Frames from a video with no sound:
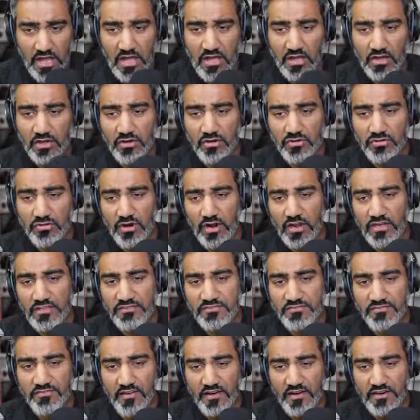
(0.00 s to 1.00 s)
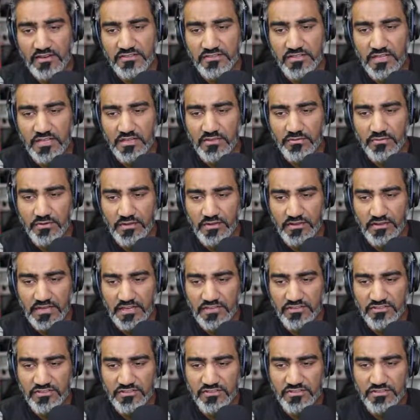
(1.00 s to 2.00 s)
cross-functional
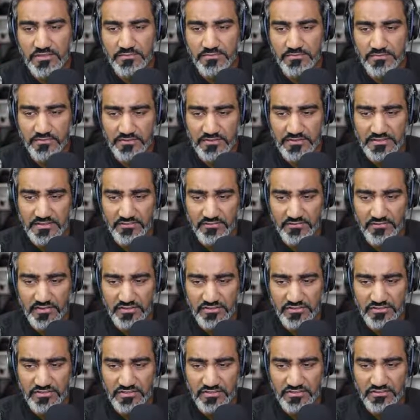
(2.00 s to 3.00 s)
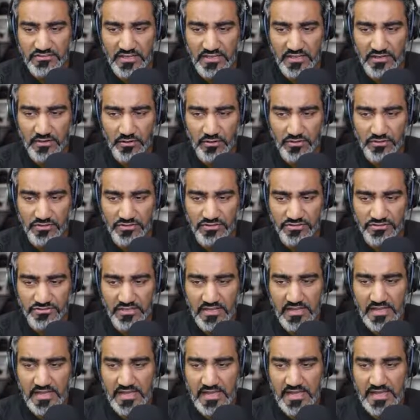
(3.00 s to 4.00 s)
relationships with division stakeholders
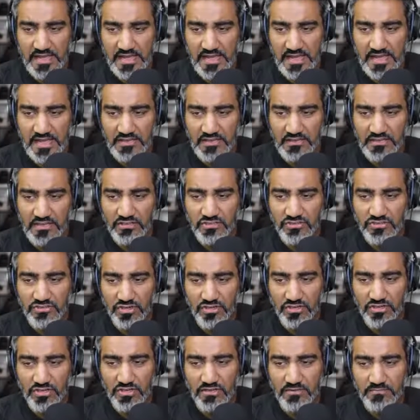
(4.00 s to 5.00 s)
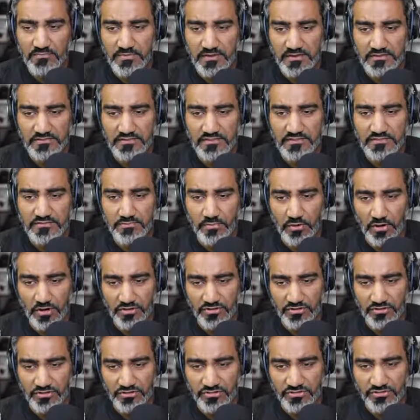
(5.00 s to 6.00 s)
and internal business
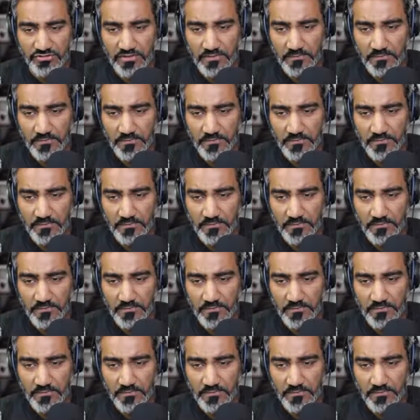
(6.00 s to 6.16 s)
partners.